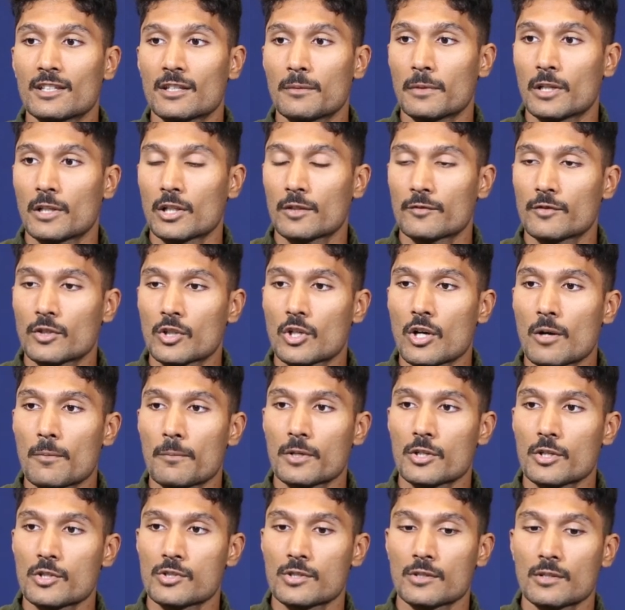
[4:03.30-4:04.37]
in the middle of the
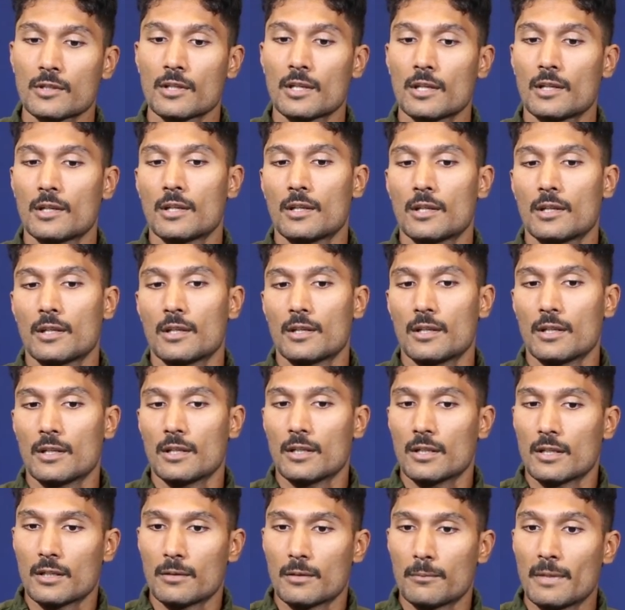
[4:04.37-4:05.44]
competition.
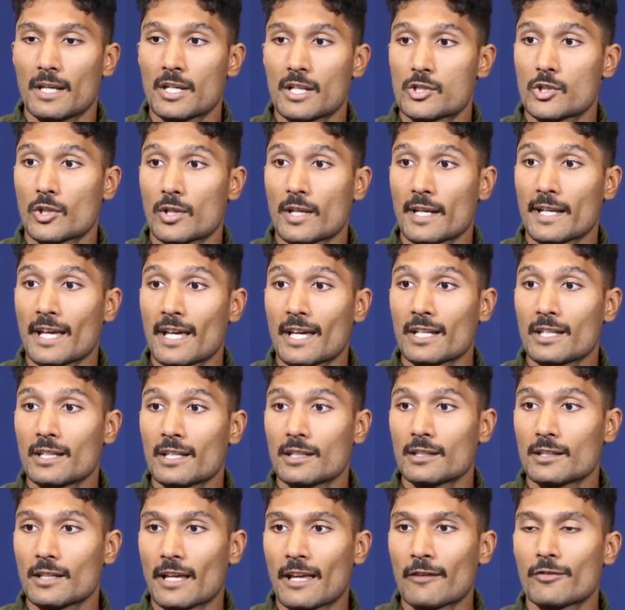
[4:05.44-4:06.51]
Make sure I
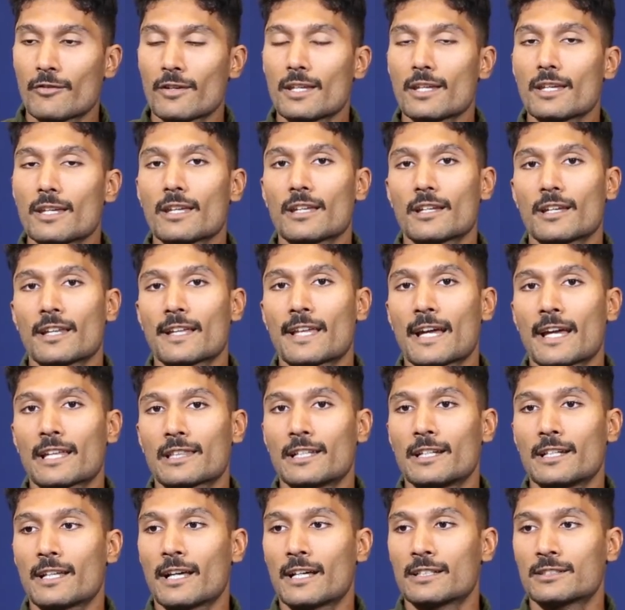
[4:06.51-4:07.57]
carry, every
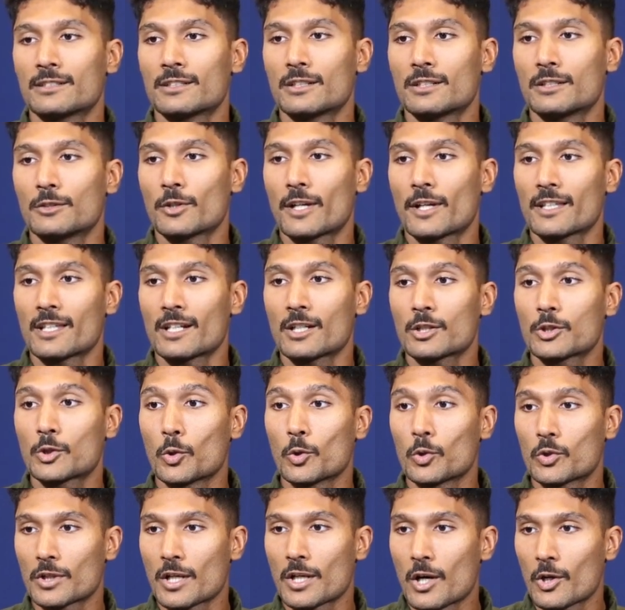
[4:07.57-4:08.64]
decathlete has a, okay, na
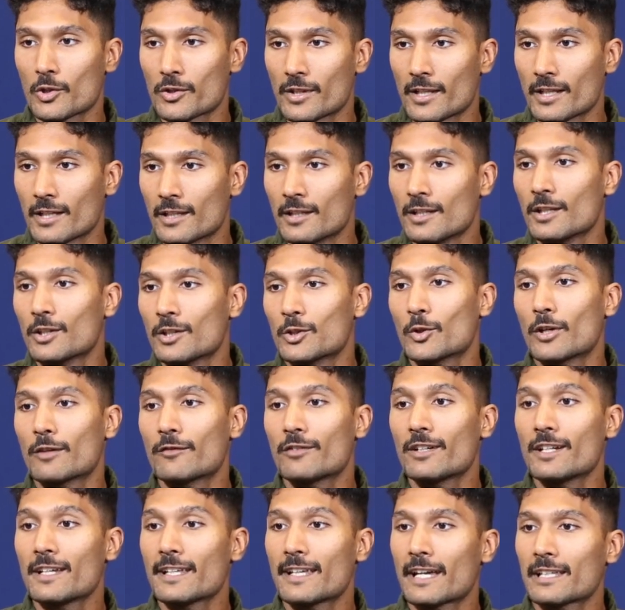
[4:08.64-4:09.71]
totka hota hai. So
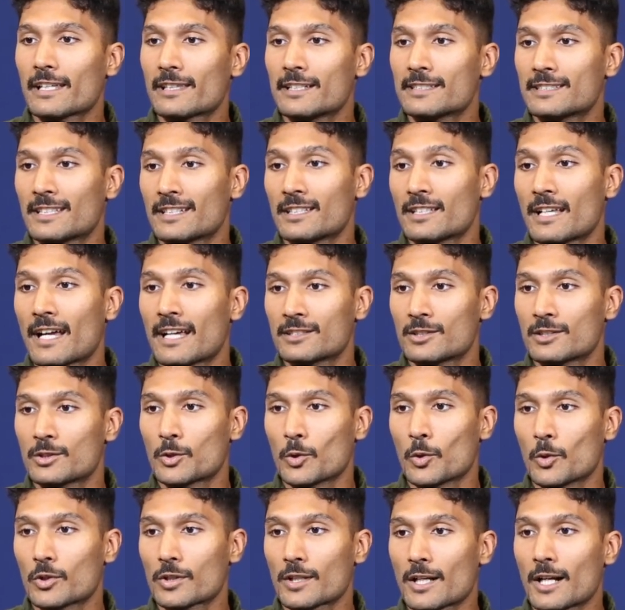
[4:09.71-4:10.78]
every decathlete has, has a
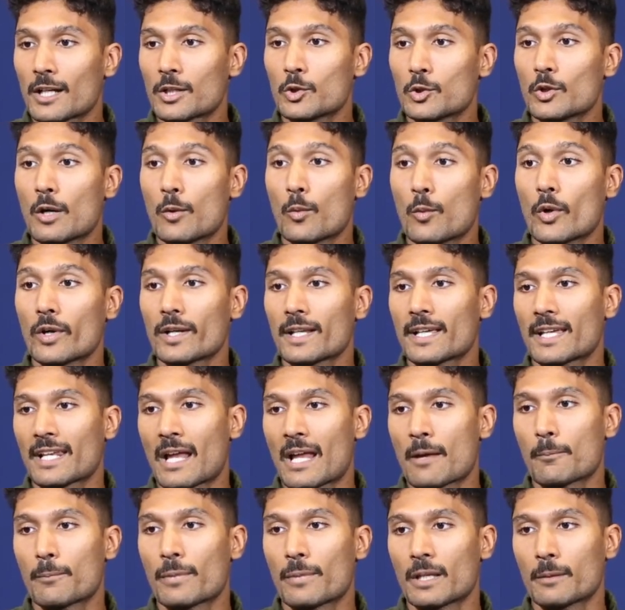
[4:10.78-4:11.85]
totka to avoid
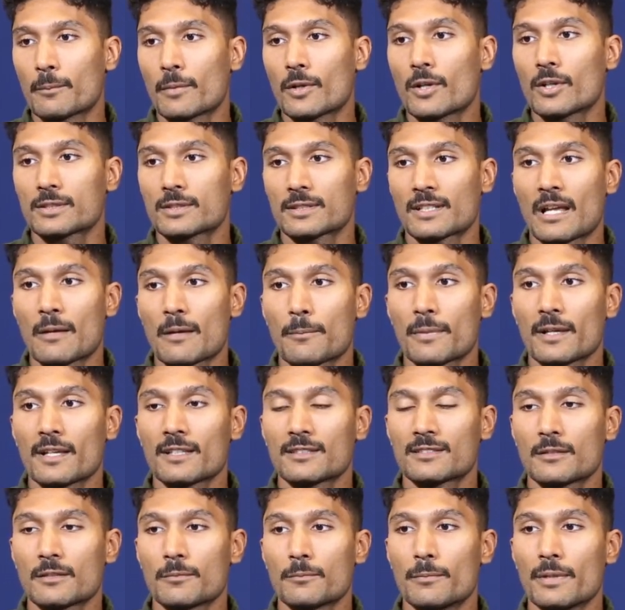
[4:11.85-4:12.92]
cramping, because cramping
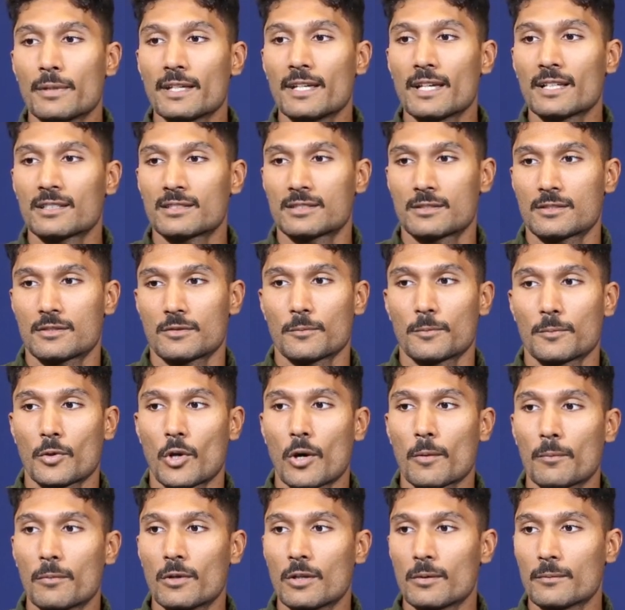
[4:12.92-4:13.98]
is the biggest
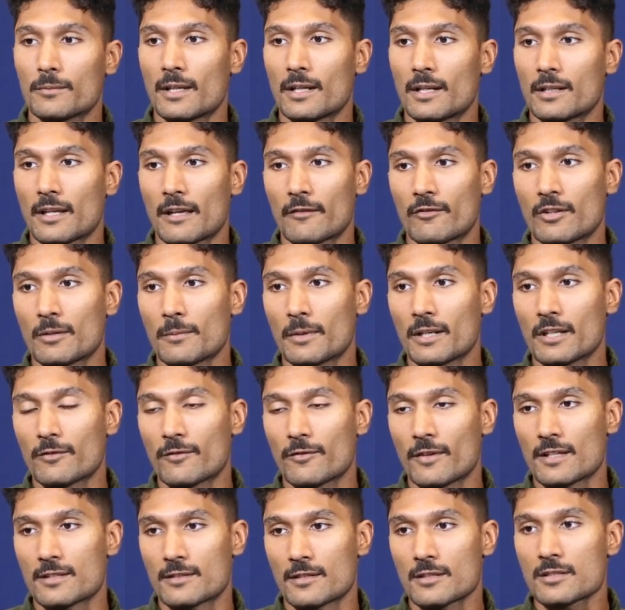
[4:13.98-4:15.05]
problem that everybody
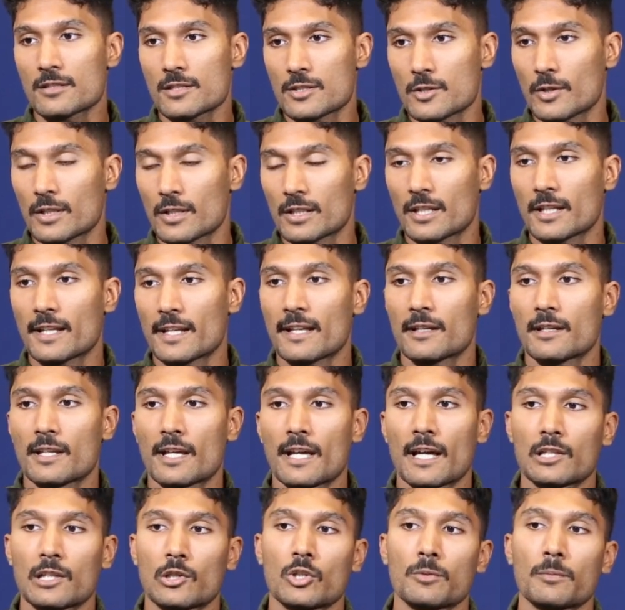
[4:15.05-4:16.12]
faces during the
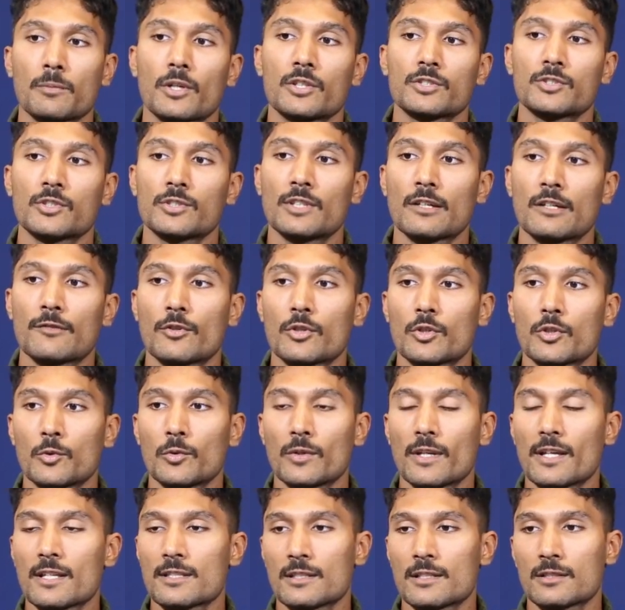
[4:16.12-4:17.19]
decathlon, because you're there for
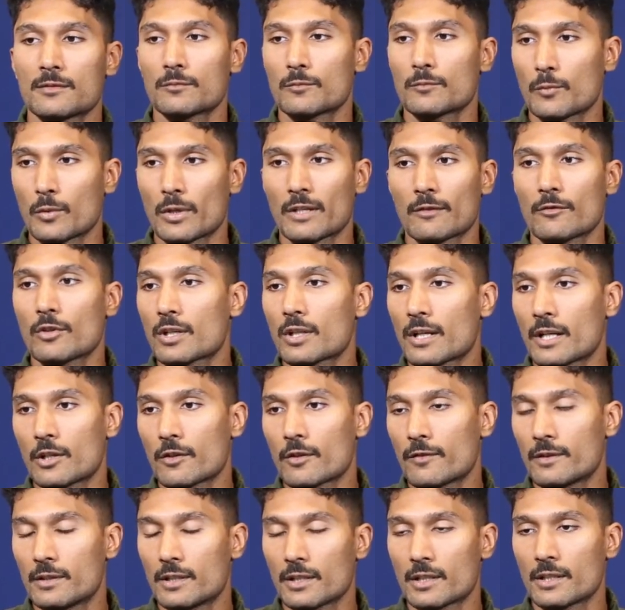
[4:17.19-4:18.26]
two days and whatever kind
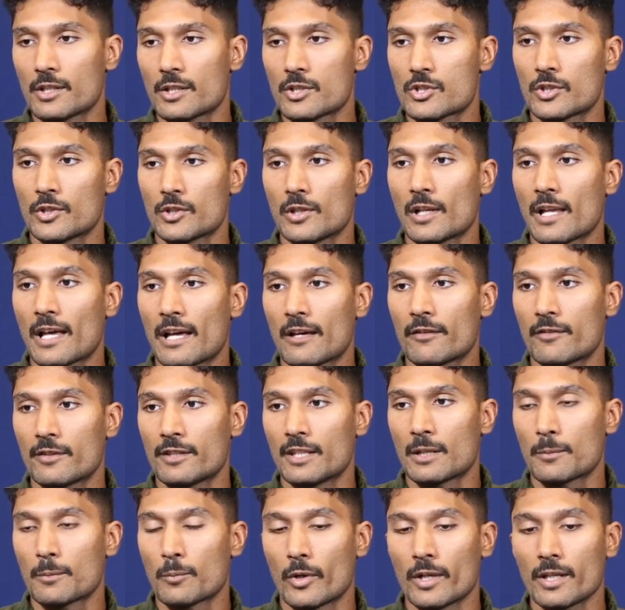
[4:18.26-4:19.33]
of weather condition you'll have at
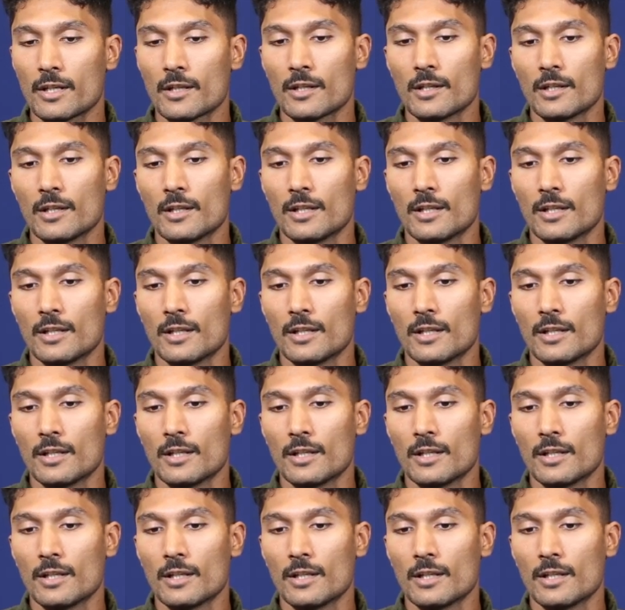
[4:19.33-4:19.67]
that point.